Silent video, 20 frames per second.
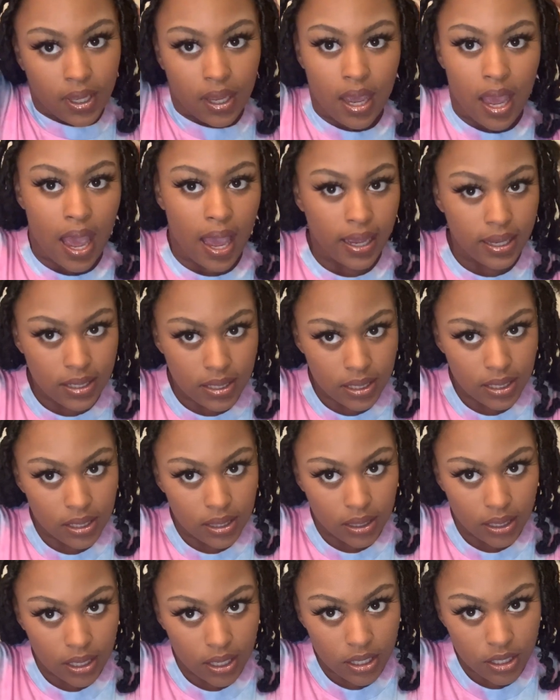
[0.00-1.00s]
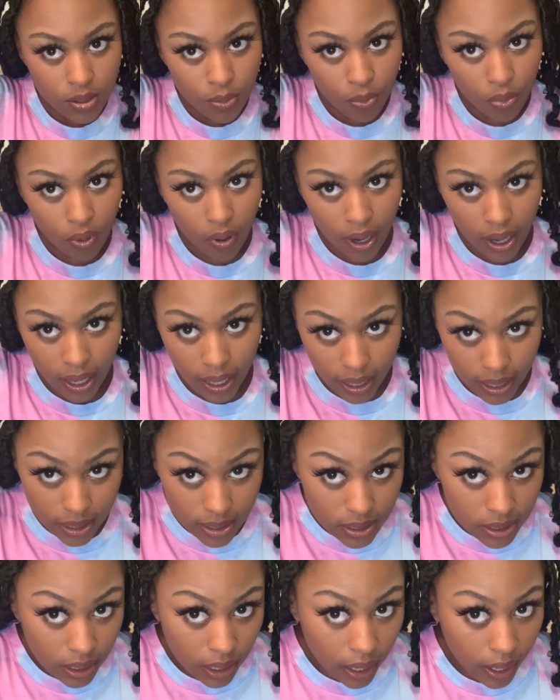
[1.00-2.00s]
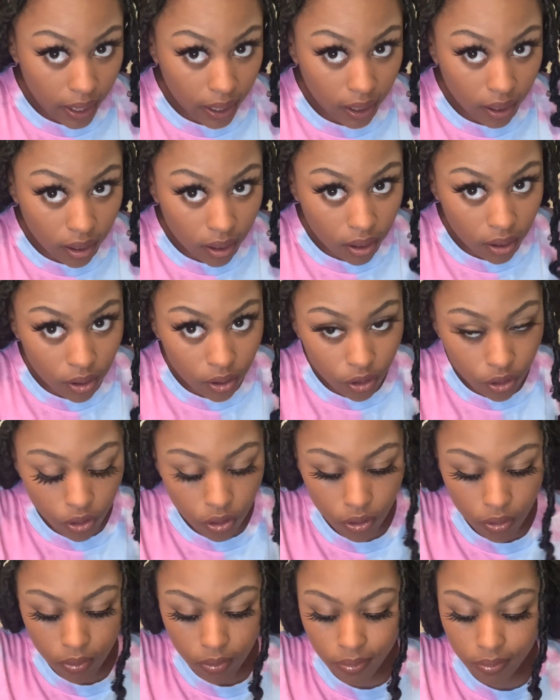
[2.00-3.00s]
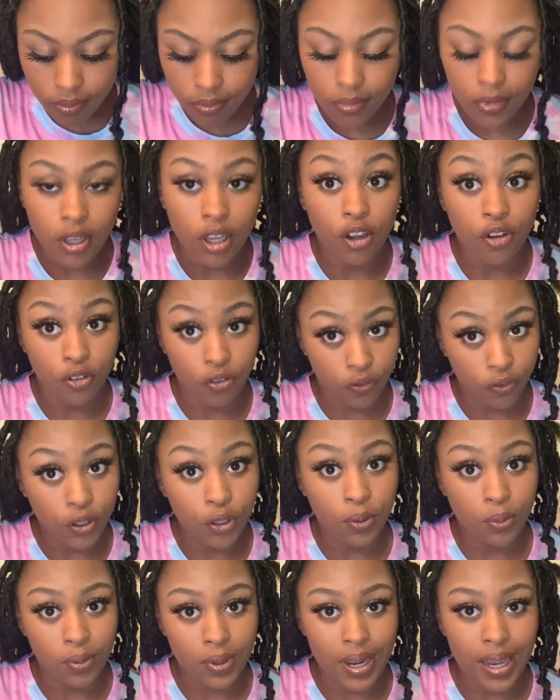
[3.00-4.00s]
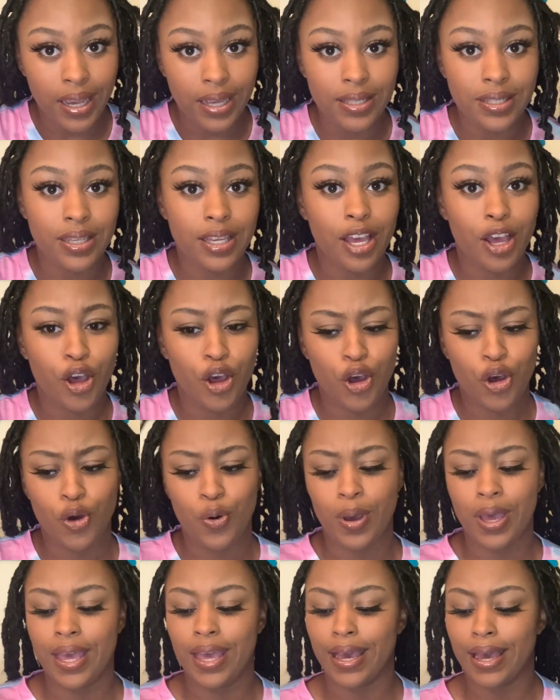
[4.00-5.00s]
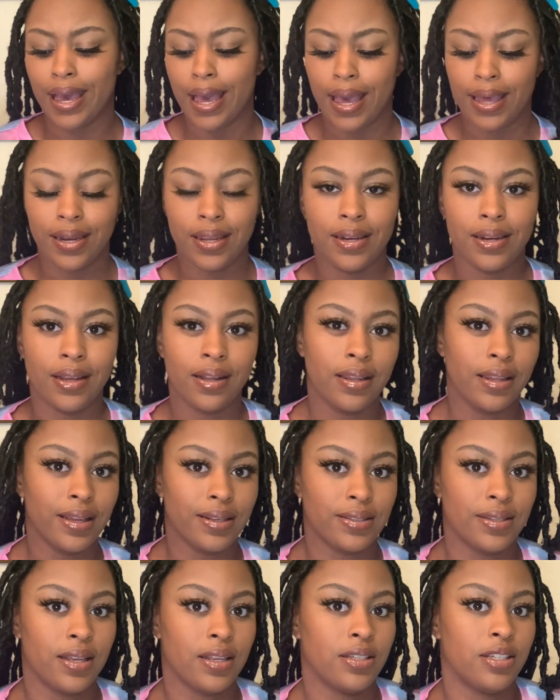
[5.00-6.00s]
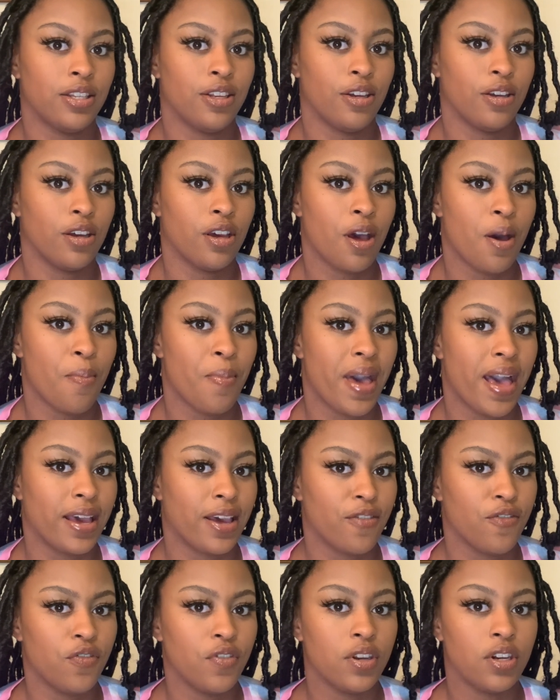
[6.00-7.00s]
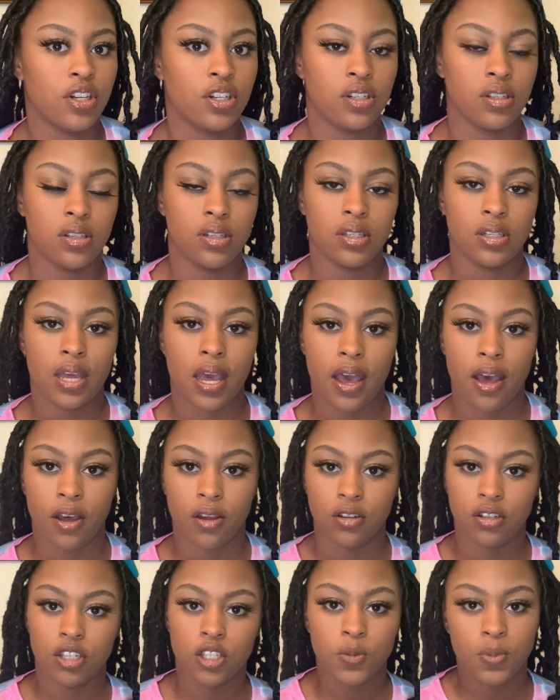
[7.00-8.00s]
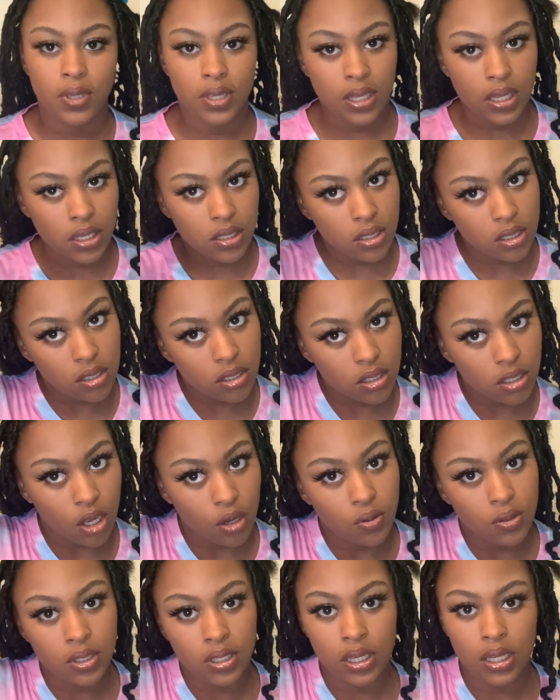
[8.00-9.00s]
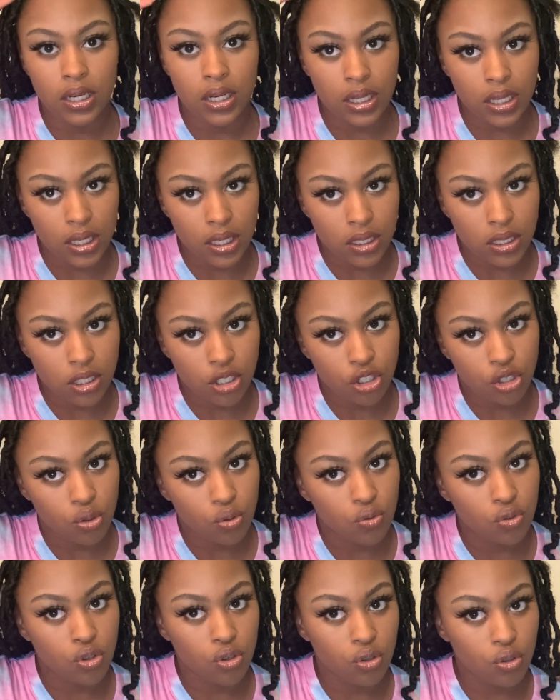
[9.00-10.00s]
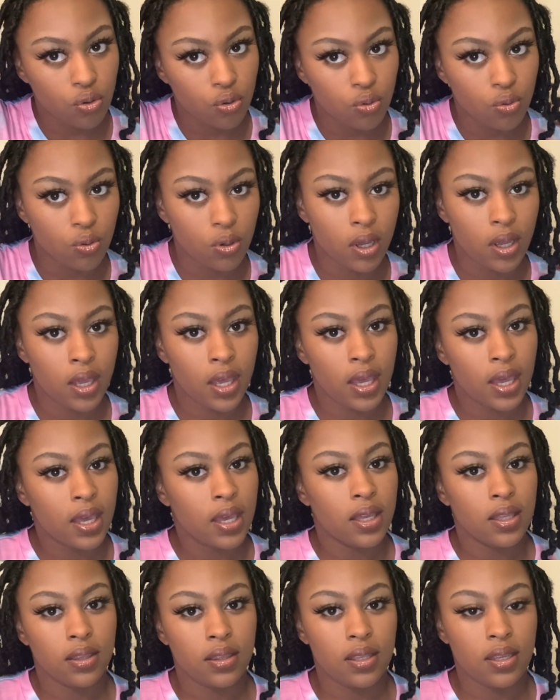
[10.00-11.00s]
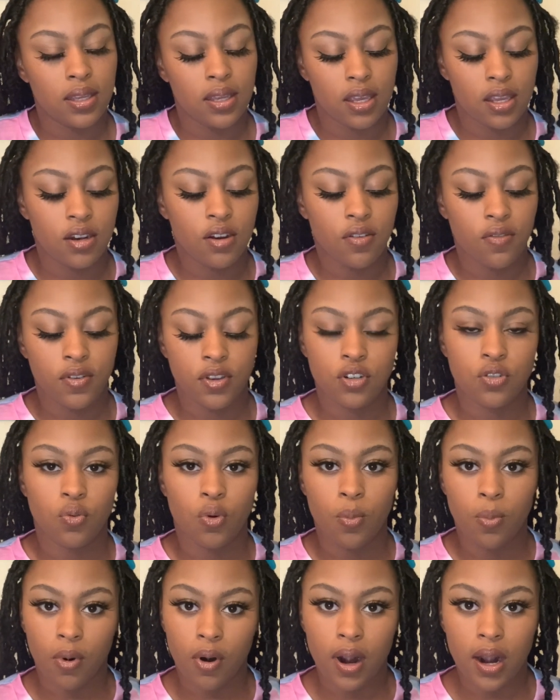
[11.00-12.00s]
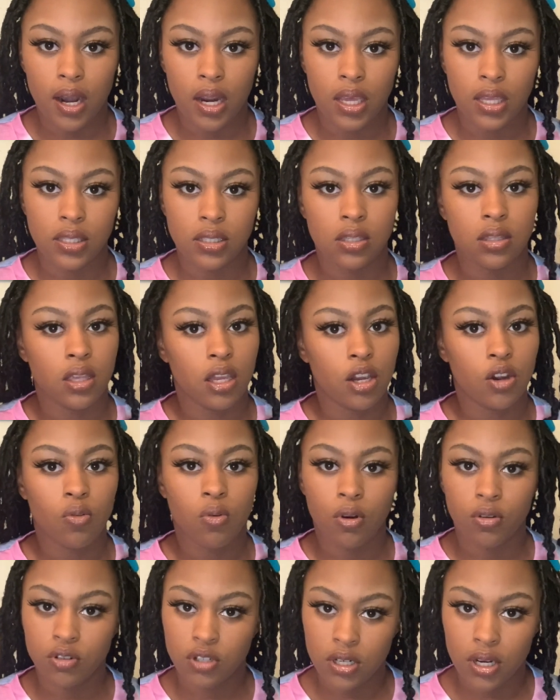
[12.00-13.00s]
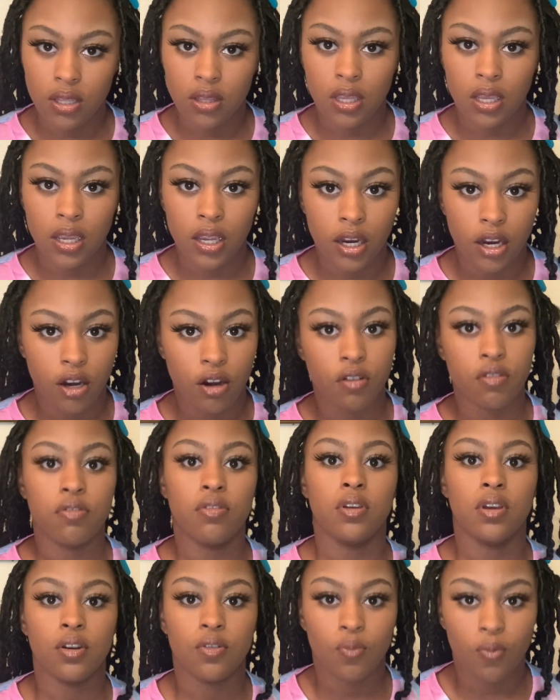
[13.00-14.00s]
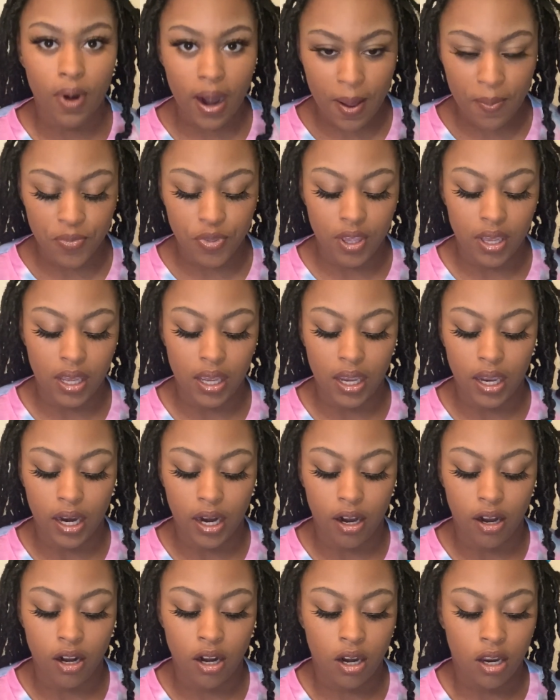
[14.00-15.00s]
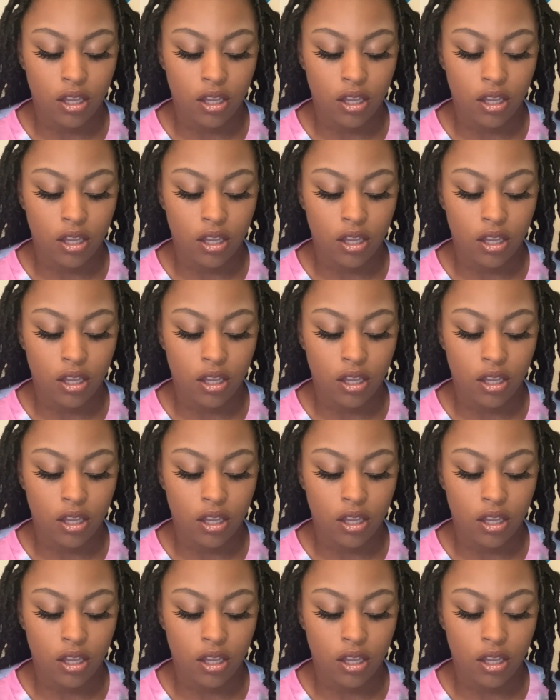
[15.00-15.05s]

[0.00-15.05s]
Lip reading: I did these braids like a few days ago and kind of neglected to come back and finish the style just because it's so tedious to do the individual braids, then crochet the hair, then wrap the hair.